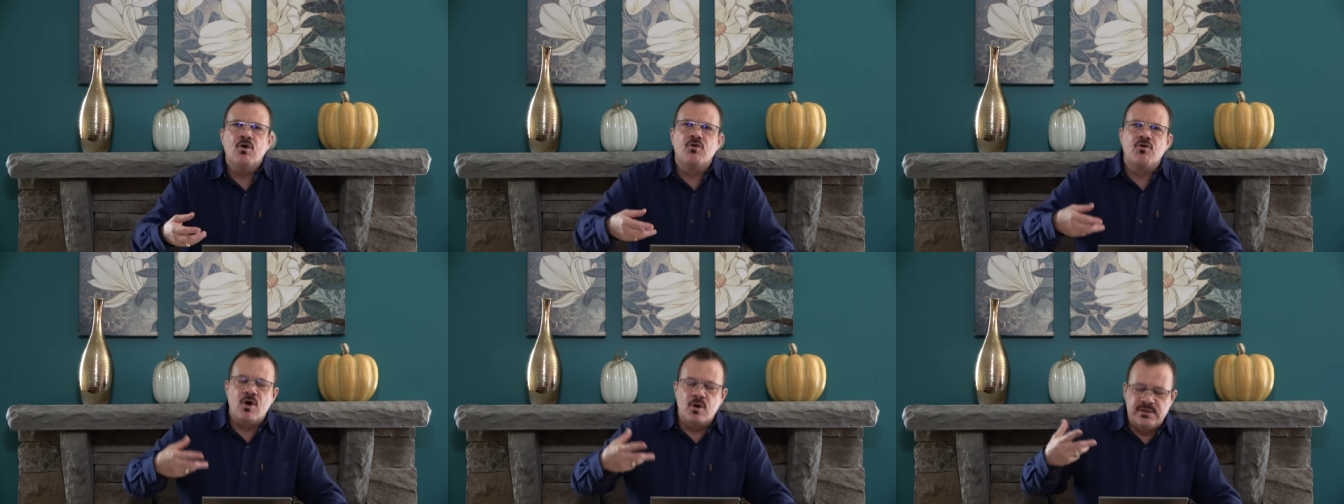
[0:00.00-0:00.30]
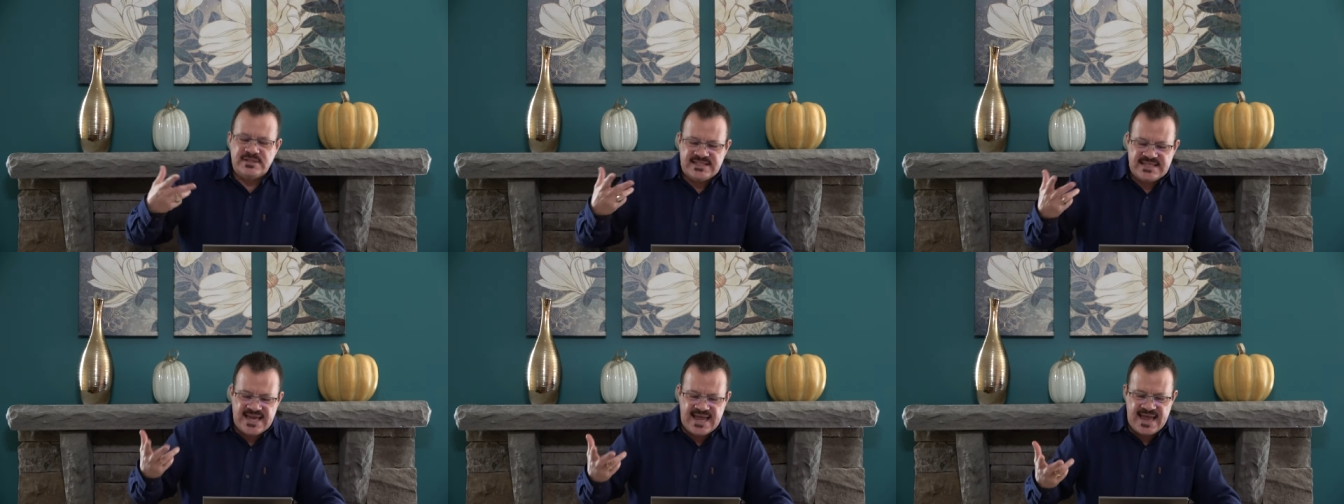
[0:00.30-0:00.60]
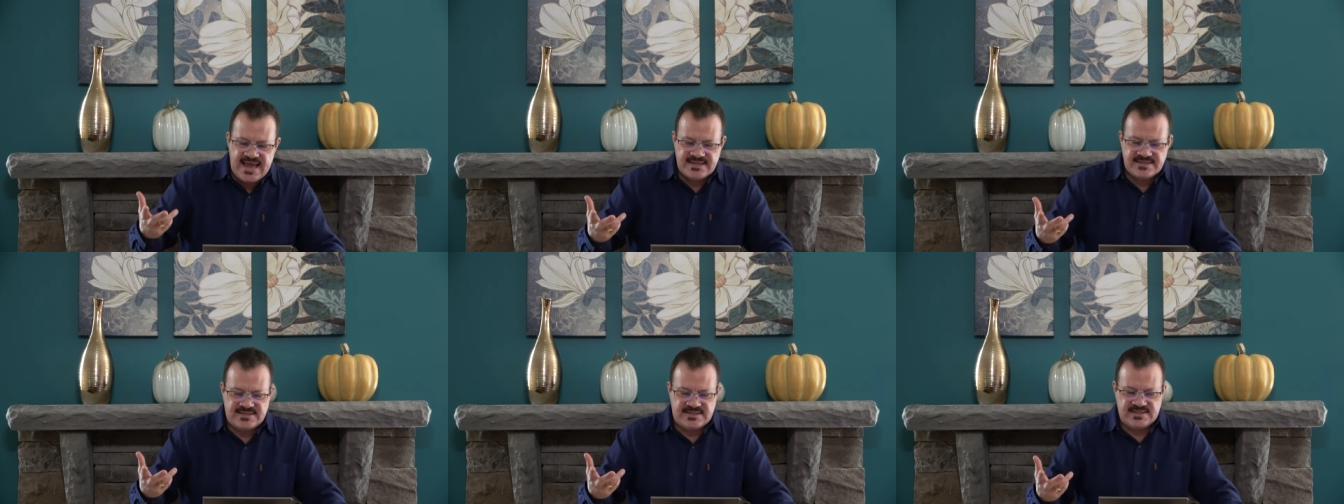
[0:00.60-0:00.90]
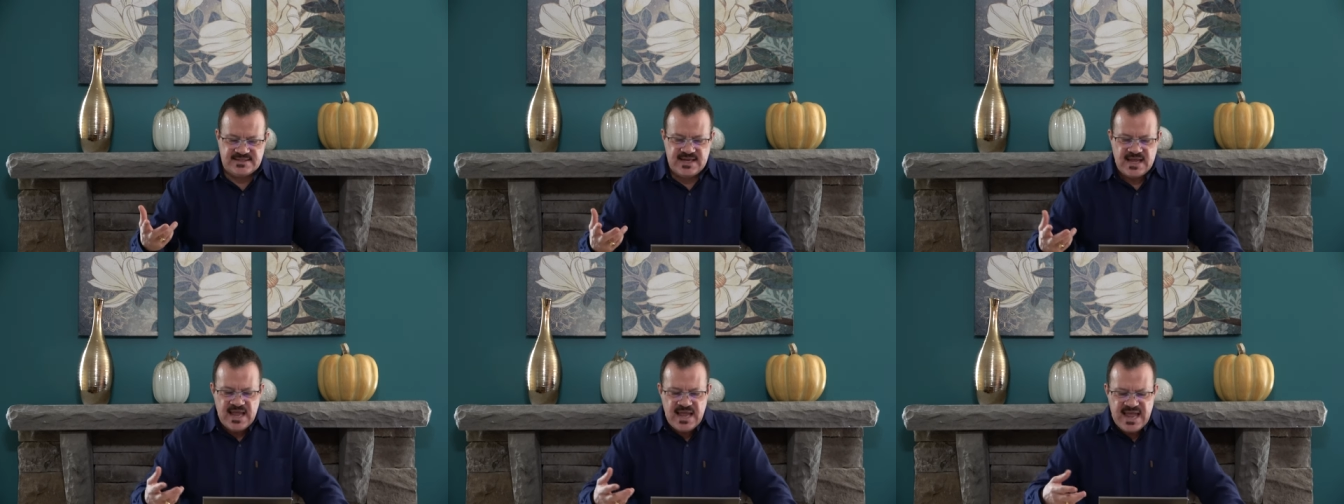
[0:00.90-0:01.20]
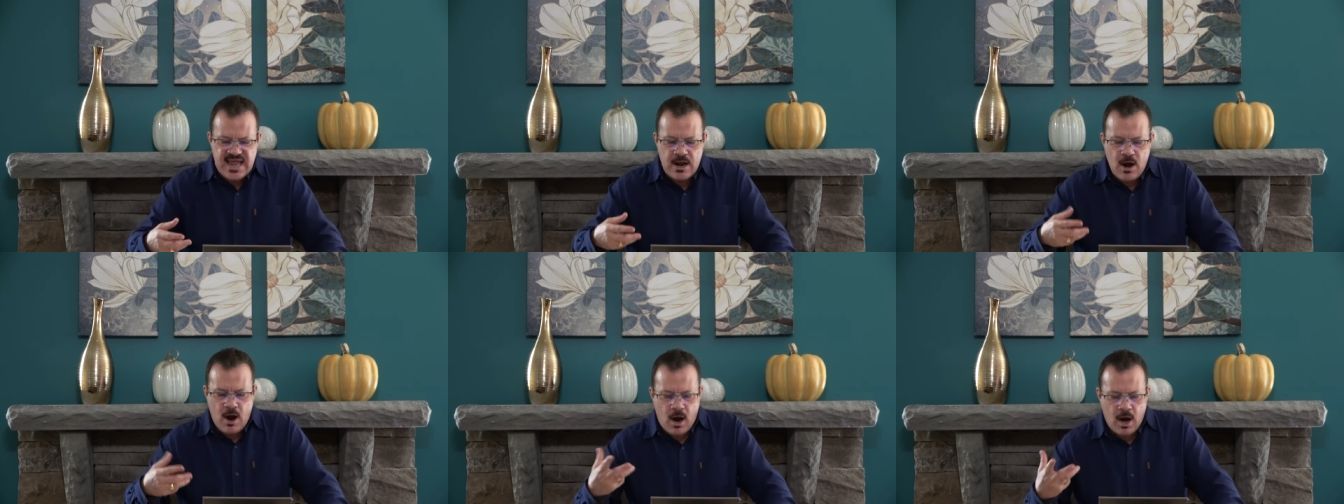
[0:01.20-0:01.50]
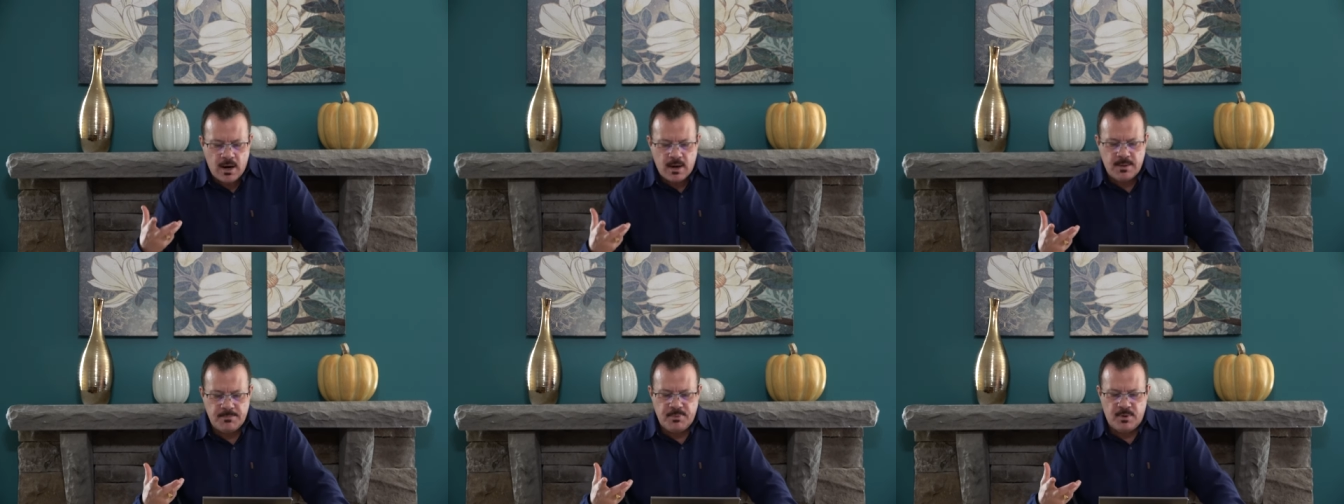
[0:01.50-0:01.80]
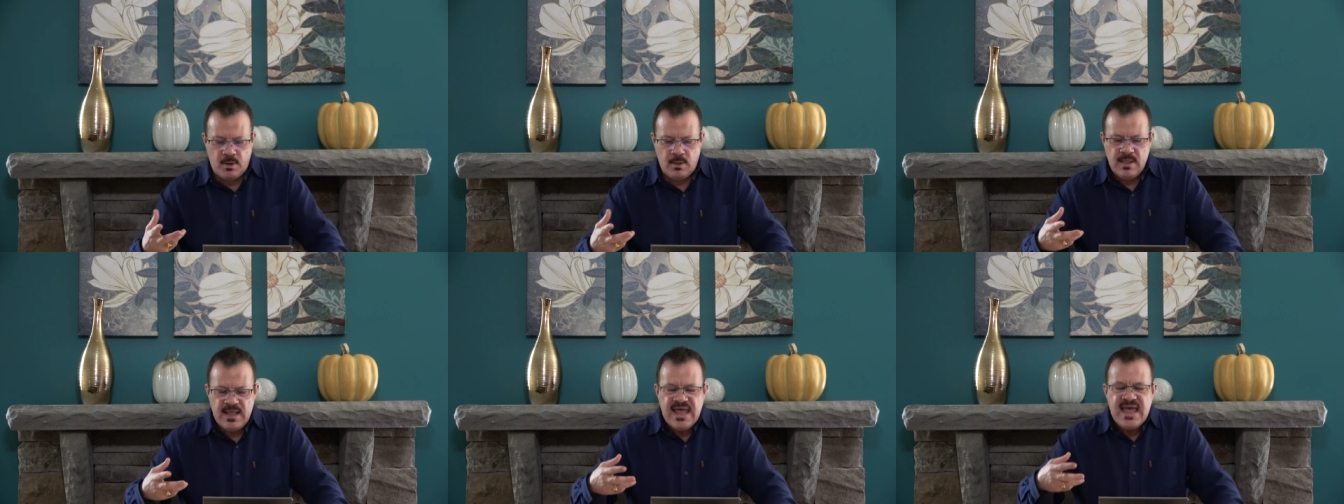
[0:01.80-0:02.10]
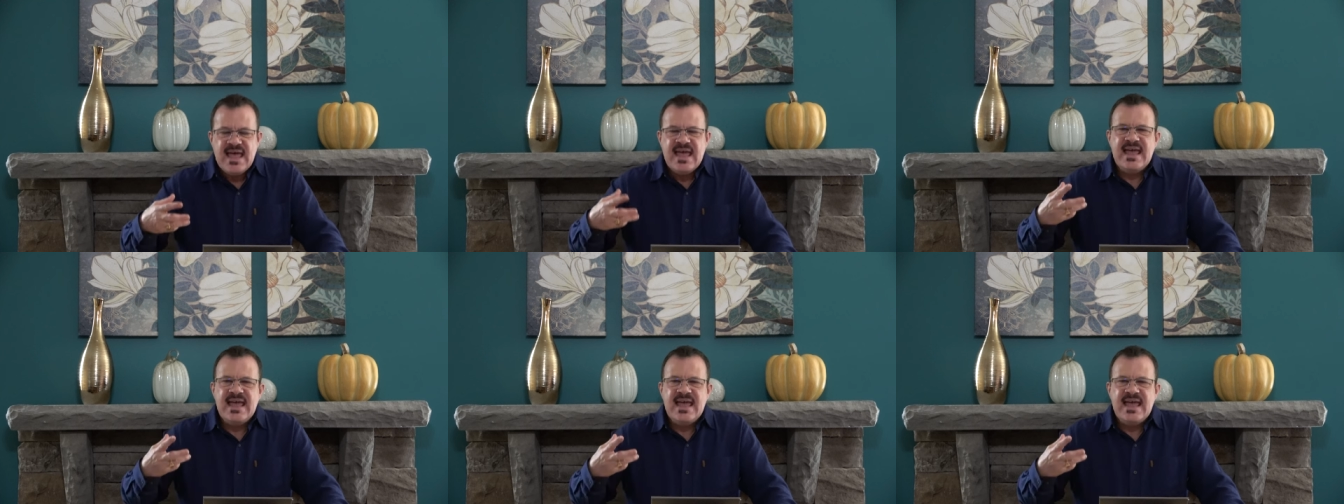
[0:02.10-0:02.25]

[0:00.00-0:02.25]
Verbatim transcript: grotesque, a horrible,